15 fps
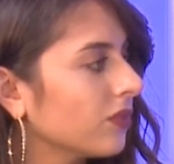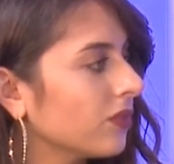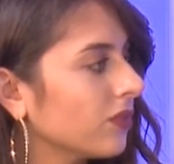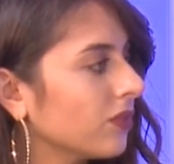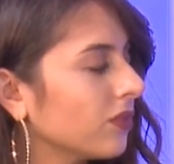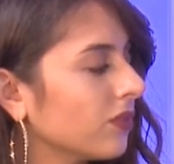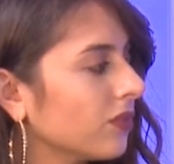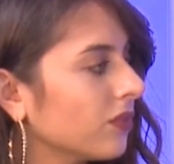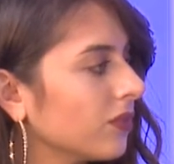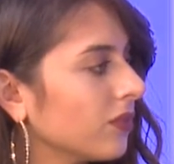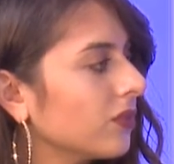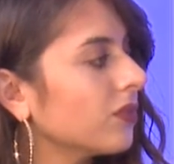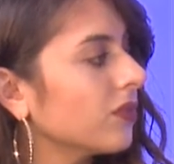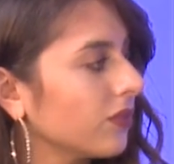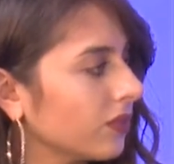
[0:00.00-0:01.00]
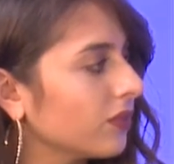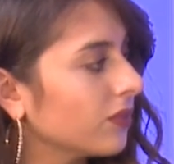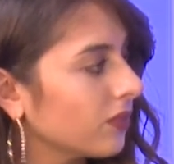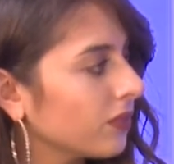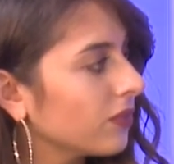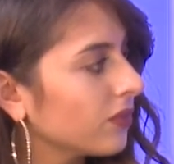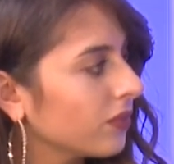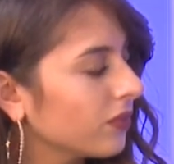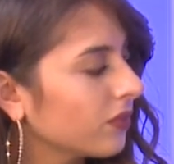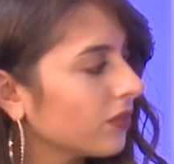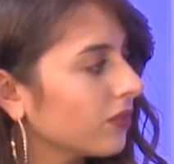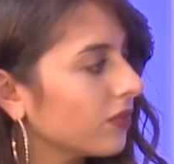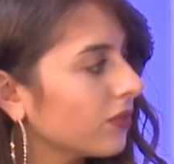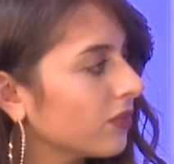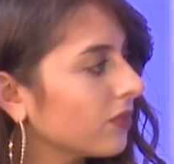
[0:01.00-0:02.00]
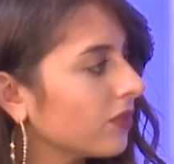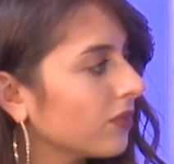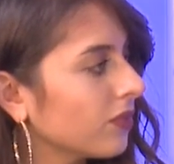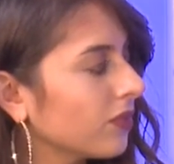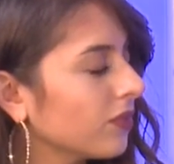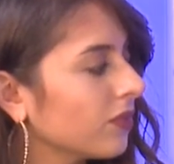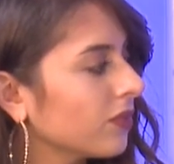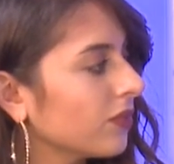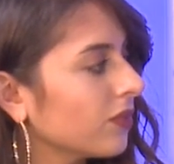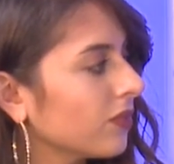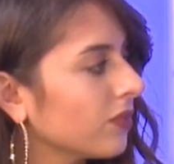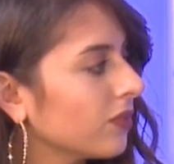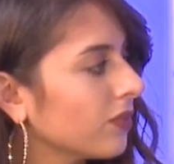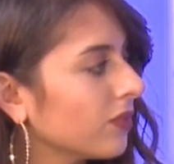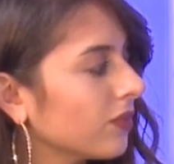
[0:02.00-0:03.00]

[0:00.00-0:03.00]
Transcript: (not speaking)